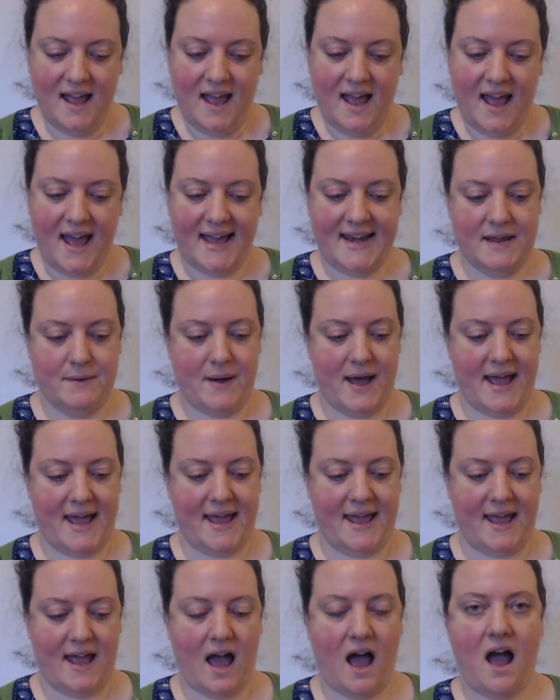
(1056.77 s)
Anyway,
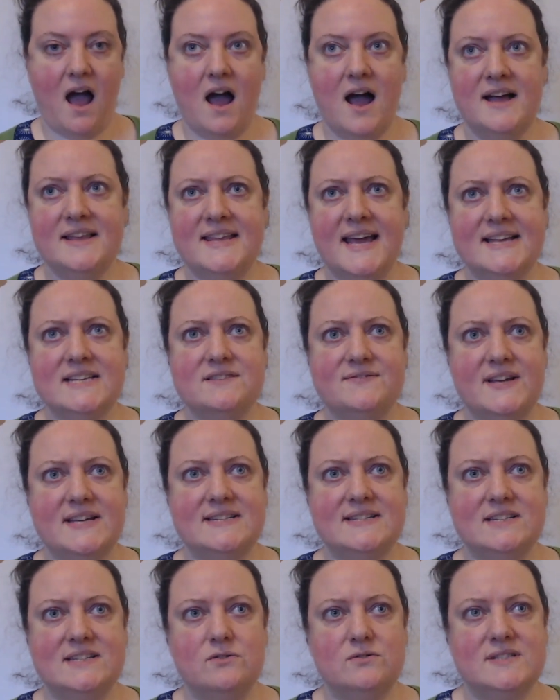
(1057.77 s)
at the end of
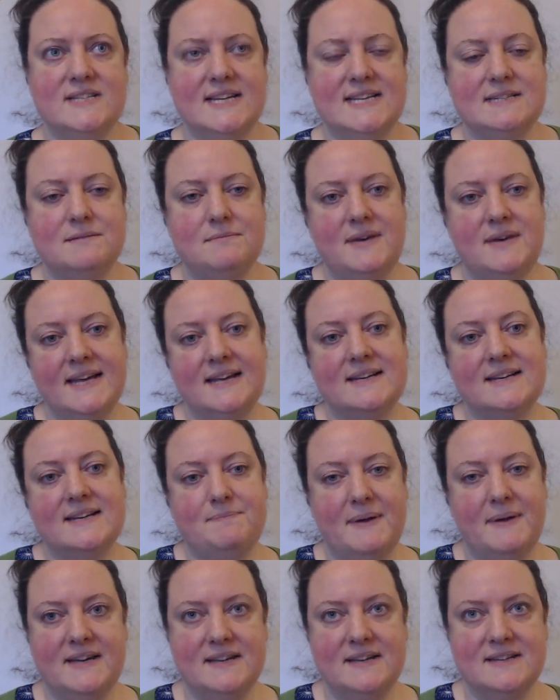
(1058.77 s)
this, you'll see some links
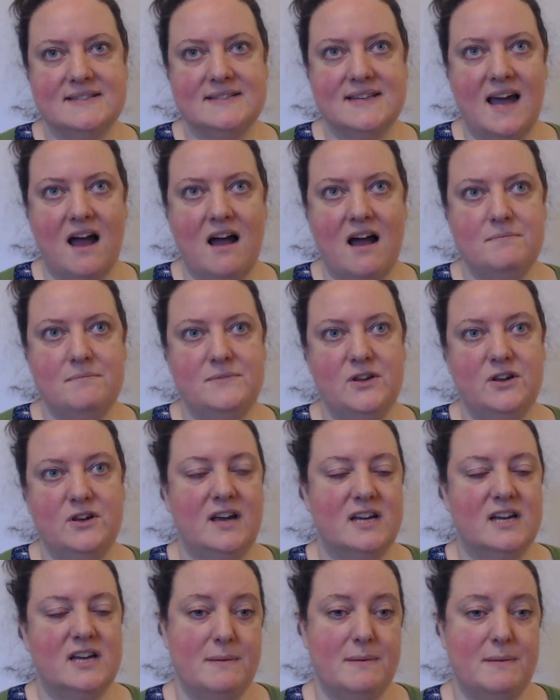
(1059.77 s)
because you can
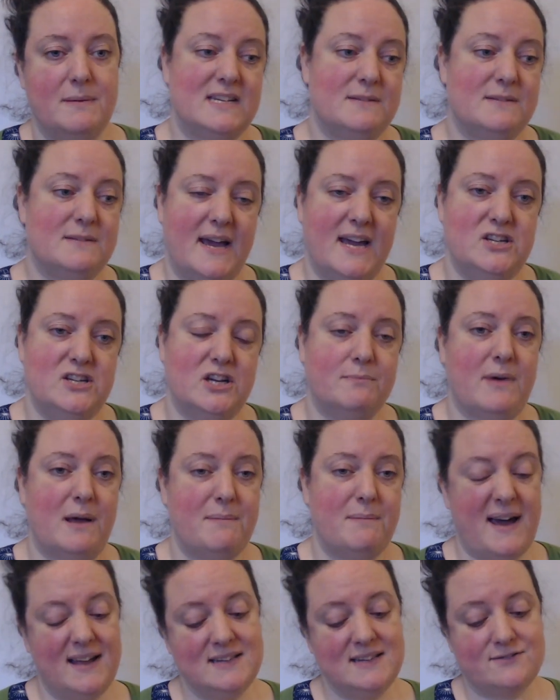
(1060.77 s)
go to my business page, you can buy
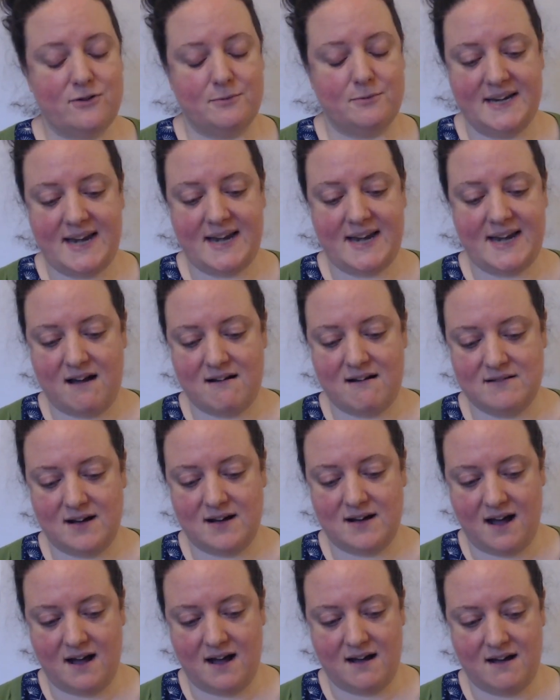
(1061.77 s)
patterns from me now.
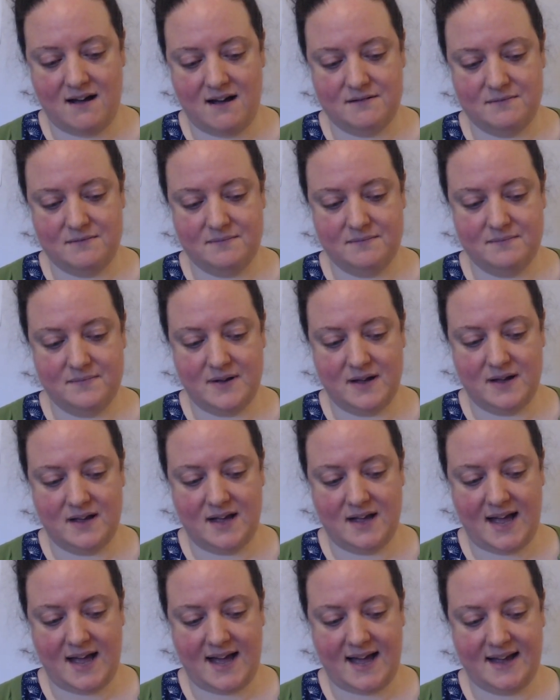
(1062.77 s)

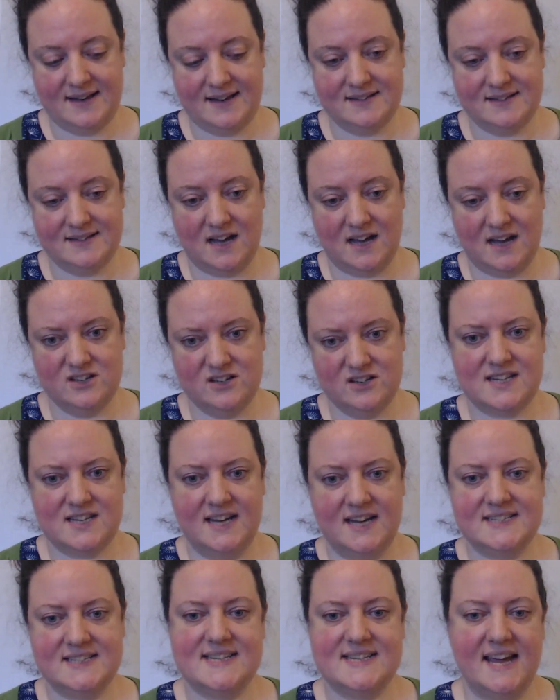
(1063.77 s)
And I'd just like
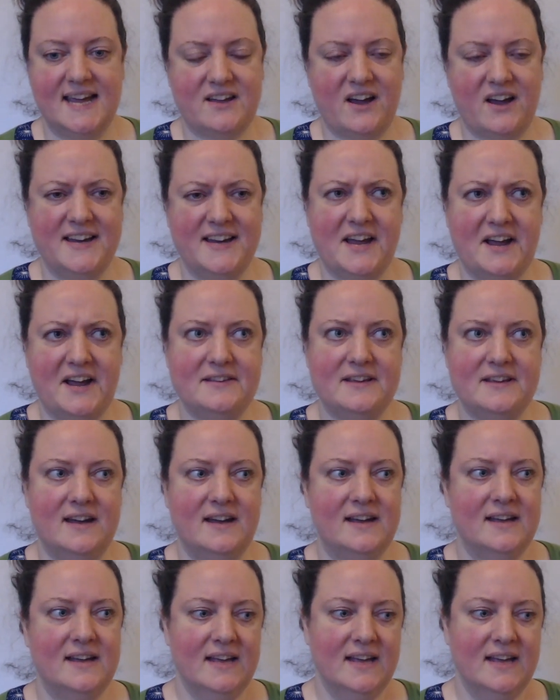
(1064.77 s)
to say that I know that